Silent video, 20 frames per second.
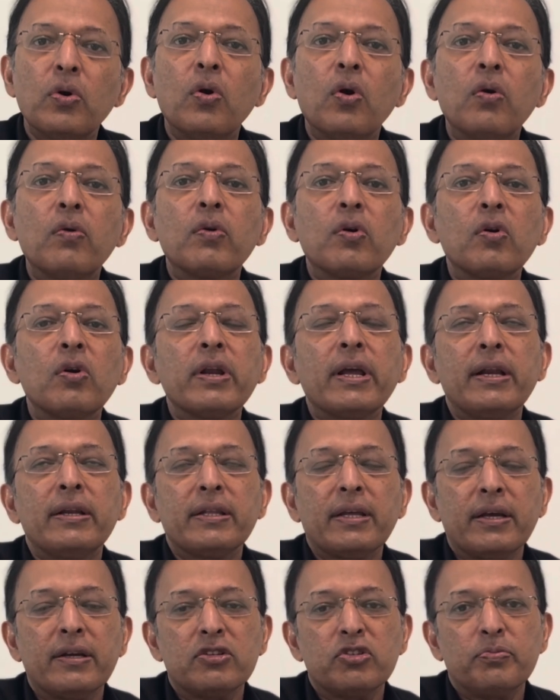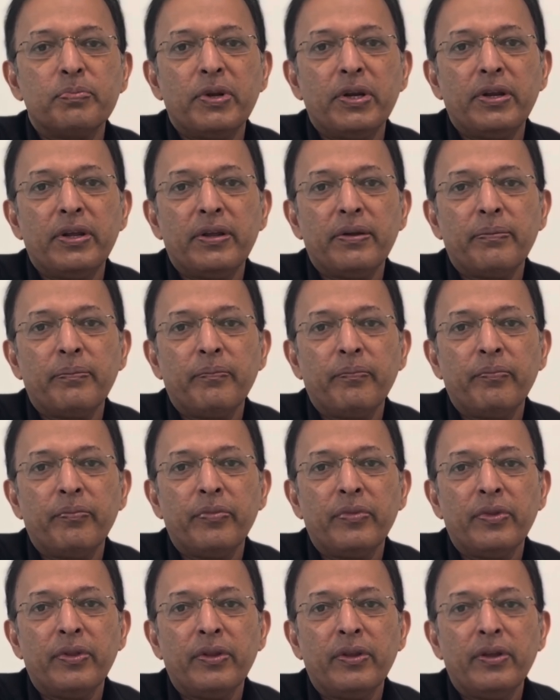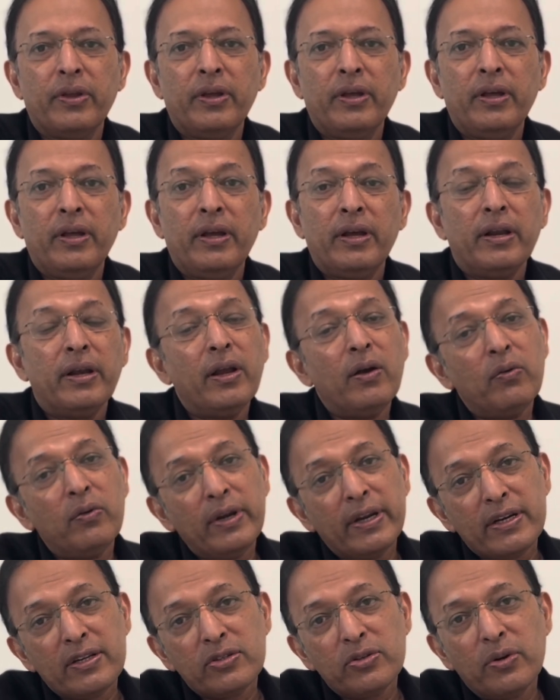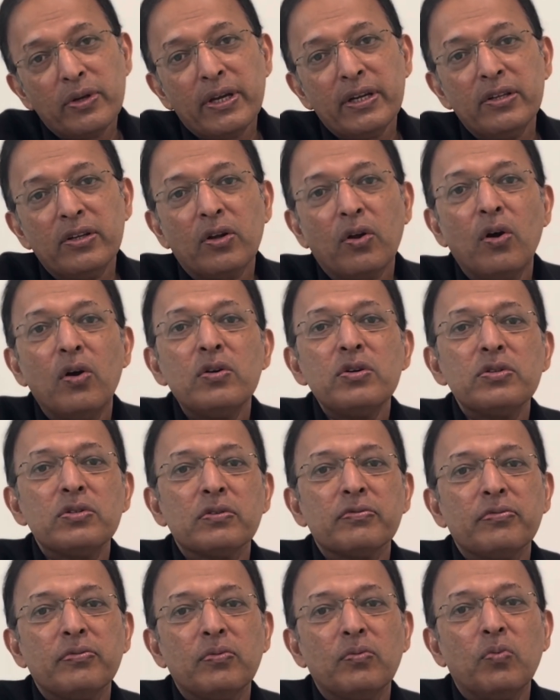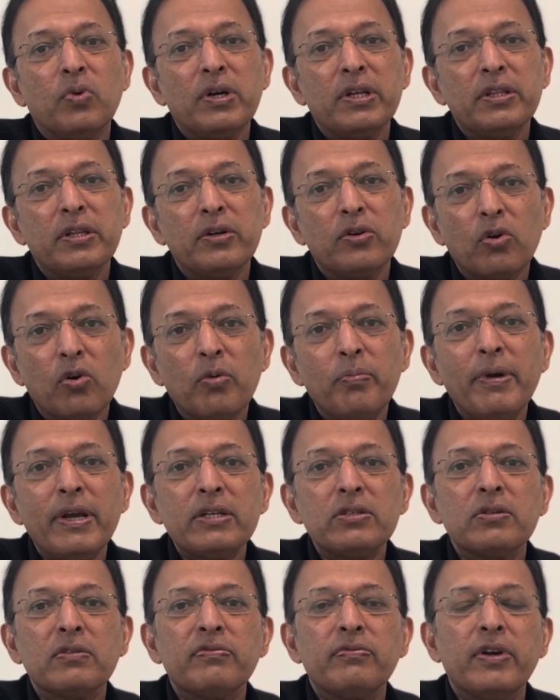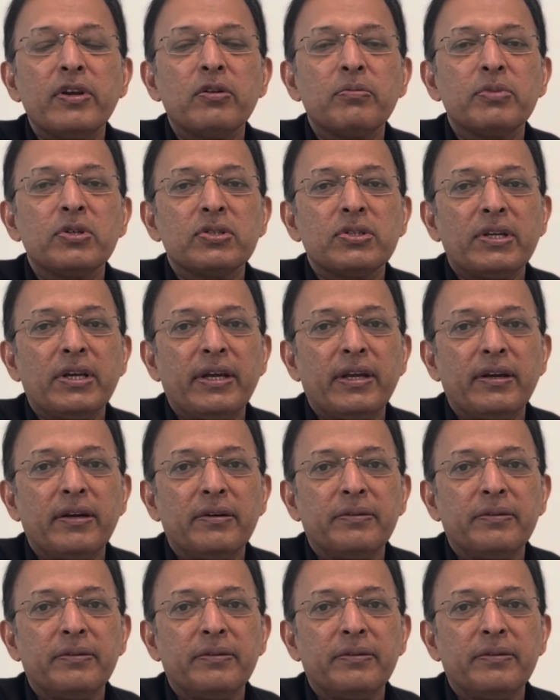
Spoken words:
overall healthcare spending. Now let us look at the cons of what are the drawbacks of value-based care.